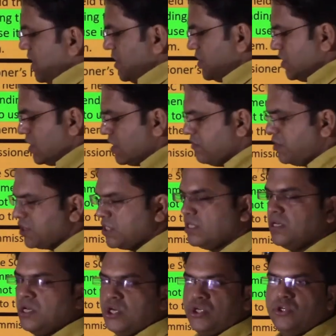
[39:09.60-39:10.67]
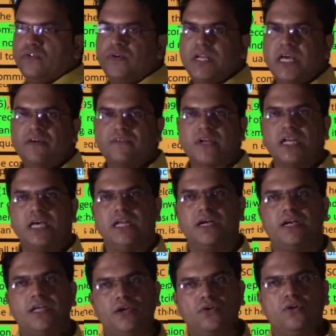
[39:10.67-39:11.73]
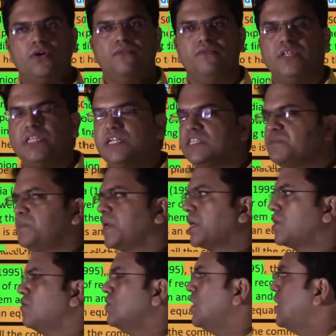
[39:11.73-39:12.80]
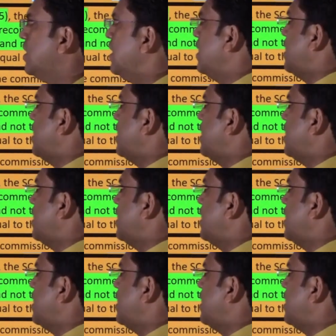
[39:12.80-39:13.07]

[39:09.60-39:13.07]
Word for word: election commissioner you will have clarity on with respect to the